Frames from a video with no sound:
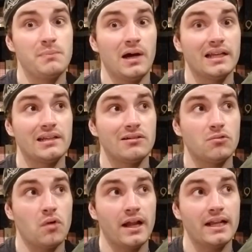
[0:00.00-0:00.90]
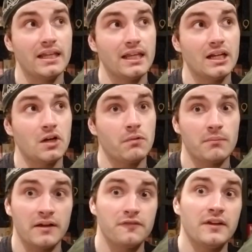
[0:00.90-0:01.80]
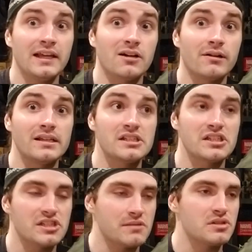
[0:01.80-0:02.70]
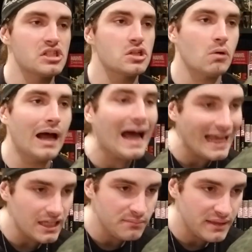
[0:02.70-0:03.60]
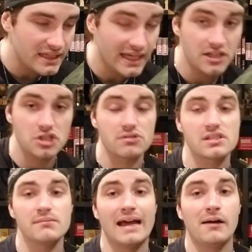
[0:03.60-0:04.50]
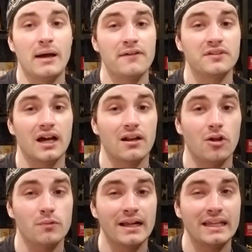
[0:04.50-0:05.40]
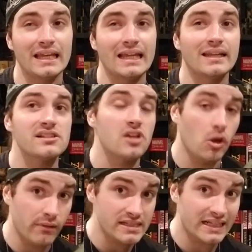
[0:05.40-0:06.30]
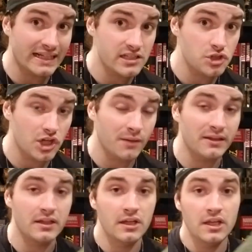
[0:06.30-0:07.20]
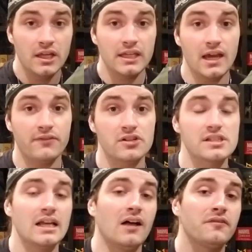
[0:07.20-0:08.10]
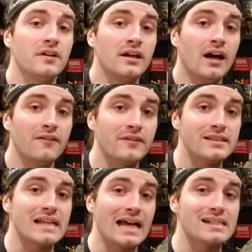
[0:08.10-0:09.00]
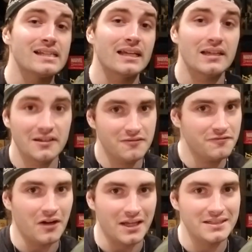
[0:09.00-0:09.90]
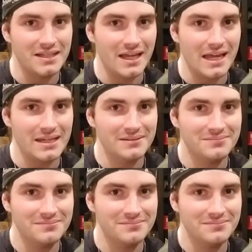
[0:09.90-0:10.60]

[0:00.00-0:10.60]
button right here where my finger is to subscribe in case you somehow have not already. And as always, ladies and gentlemen, you have yourself a fantastic fucking day.